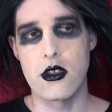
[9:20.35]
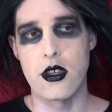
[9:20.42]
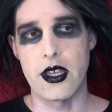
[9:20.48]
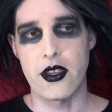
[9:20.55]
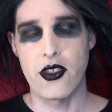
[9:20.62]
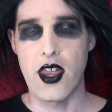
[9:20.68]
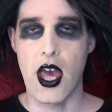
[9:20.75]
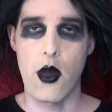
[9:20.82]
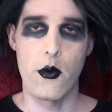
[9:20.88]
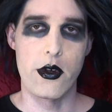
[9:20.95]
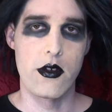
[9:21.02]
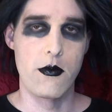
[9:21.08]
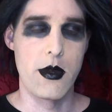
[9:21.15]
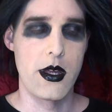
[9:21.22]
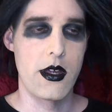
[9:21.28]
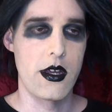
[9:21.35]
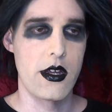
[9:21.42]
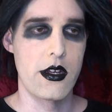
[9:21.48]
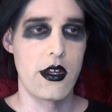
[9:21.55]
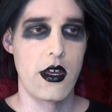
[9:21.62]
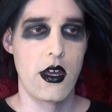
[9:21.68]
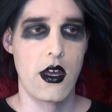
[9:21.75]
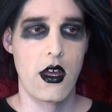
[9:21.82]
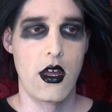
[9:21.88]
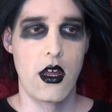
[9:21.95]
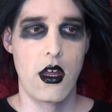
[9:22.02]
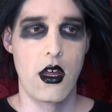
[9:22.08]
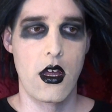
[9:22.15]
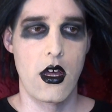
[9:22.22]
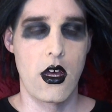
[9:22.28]
Like, that would have made
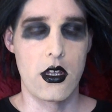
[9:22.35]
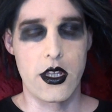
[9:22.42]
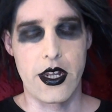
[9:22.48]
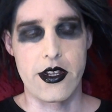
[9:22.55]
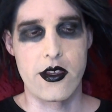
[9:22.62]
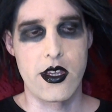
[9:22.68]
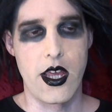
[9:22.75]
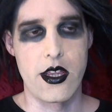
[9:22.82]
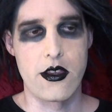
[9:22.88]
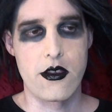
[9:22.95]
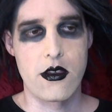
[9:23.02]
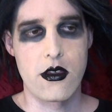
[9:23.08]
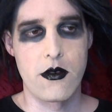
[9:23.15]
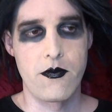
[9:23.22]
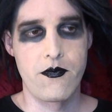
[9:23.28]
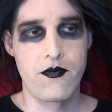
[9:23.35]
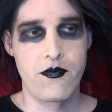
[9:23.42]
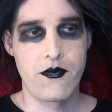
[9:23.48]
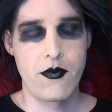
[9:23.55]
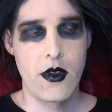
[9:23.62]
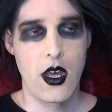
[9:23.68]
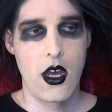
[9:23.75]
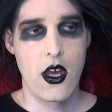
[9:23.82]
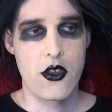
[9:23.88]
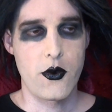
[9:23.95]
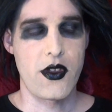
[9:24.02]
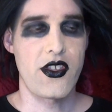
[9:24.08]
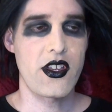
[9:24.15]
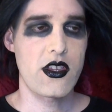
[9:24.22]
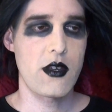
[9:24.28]
a lot of sense. So I
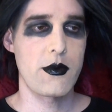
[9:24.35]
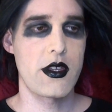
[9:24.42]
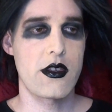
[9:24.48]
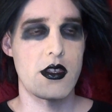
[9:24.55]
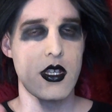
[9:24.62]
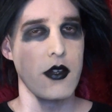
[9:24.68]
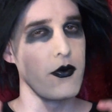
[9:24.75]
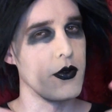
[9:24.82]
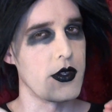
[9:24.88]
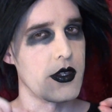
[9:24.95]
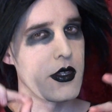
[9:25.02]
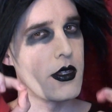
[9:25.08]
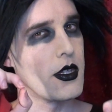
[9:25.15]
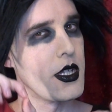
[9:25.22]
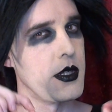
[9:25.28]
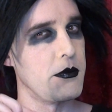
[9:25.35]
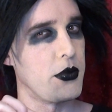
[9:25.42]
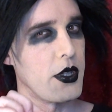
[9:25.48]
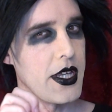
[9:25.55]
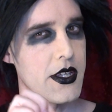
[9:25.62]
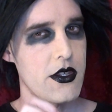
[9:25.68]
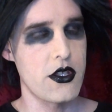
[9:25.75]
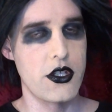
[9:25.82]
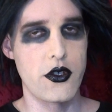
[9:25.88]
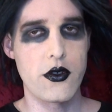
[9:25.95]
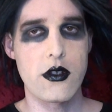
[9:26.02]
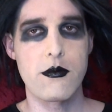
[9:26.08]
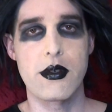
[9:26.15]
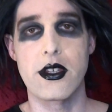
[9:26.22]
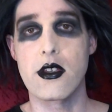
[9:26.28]
think some of the stuff was in place to do
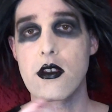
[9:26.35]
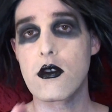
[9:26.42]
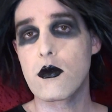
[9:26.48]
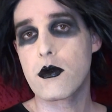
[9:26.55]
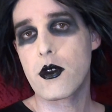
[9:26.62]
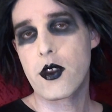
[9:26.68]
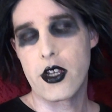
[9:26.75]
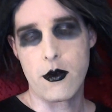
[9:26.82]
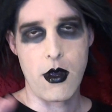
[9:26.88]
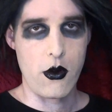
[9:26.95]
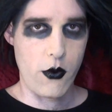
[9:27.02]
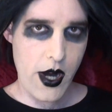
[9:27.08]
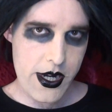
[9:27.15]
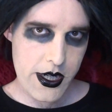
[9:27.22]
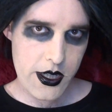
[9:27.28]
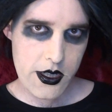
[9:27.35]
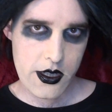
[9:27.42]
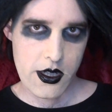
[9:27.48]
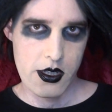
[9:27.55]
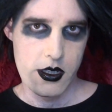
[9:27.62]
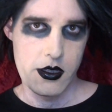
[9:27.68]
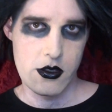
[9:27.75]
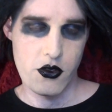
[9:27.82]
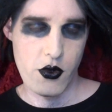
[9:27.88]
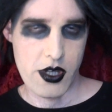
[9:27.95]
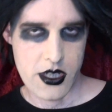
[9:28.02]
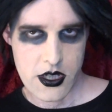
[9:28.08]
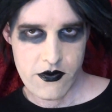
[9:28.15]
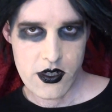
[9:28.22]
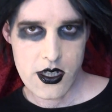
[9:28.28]
it, but this is the thing about writing and
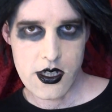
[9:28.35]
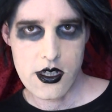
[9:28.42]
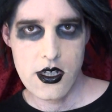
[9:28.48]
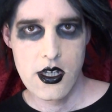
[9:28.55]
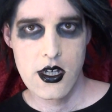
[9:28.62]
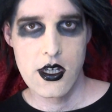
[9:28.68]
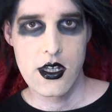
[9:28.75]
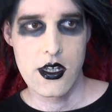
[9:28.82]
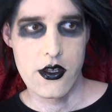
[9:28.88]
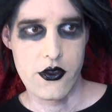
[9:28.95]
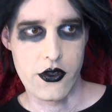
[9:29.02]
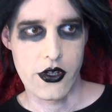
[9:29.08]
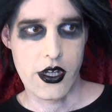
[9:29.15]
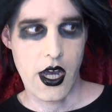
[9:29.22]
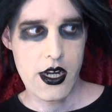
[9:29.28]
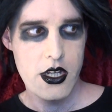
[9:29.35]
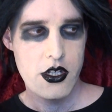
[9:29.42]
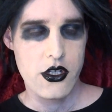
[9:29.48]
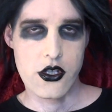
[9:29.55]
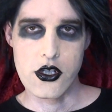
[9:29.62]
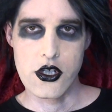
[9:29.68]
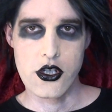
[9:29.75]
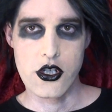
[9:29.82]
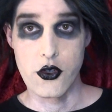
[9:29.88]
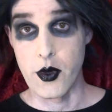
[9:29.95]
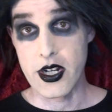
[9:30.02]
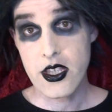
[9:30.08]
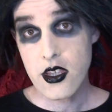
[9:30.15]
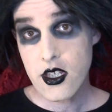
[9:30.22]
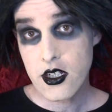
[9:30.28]
creativity, is you can kind of do
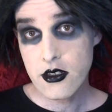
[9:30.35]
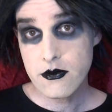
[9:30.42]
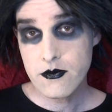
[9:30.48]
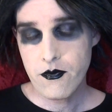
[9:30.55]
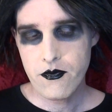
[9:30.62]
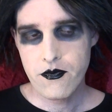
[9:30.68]
anything.